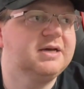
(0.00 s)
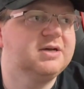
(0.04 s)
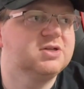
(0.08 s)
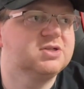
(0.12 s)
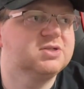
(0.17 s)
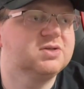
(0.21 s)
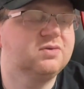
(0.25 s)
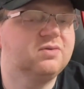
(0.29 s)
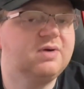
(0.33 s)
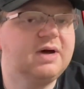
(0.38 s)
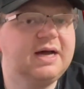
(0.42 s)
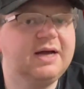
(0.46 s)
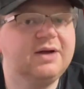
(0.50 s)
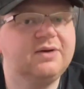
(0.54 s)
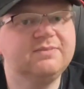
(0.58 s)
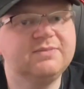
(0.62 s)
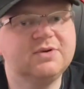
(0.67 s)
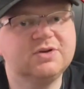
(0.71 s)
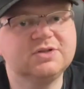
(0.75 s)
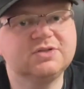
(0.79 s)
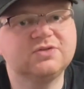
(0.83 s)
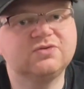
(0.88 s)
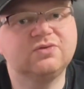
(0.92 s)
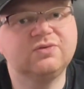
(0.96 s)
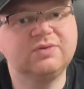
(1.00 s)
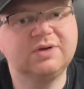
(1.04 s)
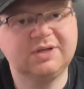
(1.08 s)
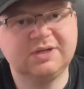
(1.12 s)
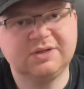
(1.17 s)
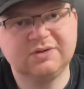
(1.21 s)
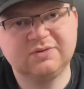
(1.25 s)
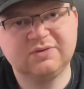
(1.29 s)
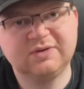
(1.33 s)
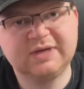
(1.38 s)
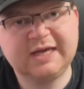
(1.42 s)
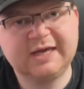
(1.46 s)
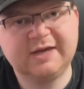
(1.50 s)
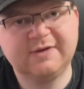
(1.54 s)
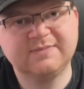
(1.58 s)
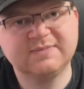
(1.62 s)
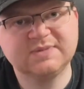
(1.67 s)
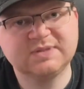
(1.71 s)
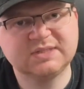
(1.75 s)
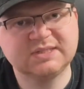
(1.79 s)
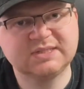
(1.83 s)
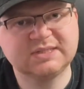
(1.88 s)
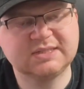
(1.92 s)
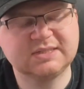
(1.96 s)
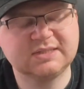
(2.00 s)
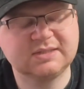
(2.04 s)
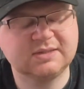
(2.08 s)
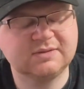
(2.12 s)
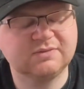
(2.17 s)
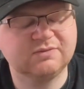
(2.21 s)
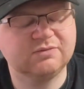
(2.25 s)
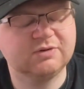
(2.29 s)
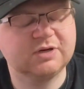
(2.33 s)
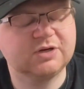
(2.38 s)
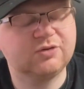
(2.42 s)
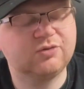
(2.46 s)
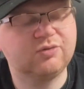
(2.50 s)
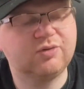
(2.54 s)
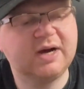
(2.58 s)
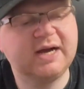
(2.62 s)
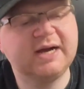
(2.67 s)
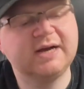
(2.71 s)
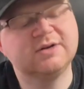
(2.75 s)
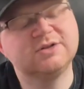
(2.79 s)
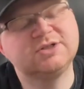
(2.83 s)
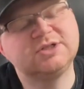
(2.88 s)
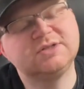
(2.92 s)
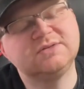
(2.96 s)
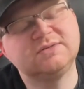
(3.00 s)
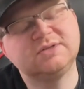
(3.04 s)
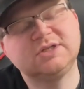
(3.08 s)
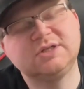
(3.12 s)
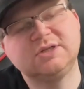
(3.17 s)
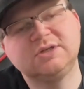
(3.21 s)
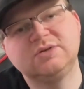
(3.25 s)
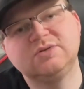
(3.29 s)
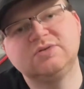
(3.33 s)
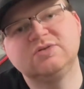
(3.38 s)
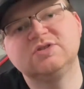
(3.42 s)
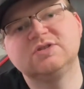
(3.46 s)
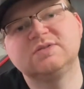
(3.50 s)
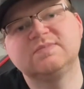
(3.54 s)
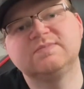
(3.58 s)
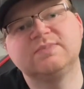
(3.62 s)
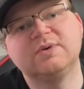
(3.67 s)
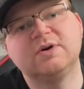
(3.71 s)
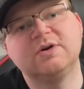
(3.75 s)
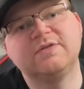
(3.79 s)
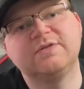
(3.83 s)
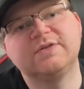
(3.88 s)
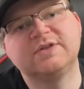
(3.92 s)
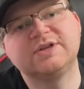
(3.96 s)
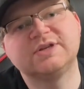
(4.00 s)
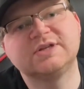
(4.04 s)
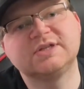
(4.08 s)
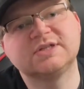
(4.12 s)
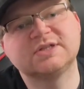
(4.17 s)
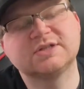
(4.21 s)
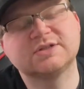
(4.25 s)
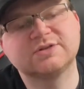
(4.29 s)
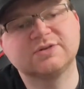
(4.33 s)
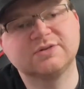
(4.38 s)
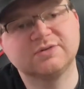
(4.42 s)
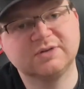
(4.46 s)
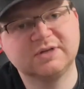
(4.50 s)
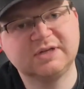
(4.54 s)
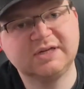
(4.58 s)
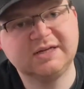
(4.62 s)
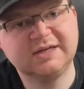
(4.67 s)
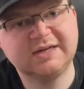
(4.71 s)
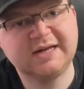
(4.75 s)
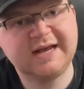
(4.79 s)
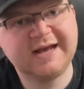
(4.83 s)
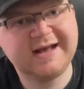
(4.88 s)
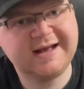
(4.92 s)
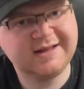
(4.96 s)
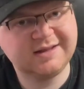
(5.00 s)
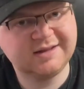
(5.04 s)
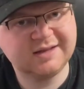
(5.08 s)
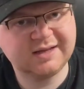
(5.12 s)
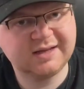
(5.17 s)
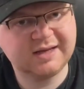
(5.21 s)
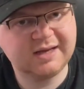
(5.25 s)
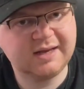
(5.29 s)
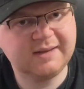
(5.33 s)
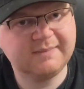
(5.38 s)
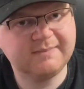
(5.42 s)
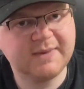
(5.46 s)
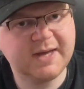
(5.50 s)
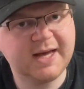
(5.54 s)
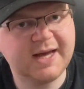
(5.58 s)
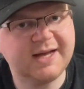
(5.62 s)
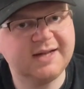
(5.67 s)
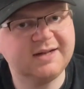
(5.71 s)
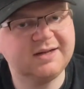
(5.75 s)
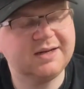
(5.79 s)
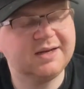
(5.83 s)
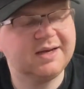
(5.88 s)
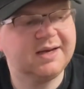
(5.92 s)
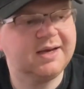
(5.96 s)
So while most Wii U games required you to use both the screen and the gamepad,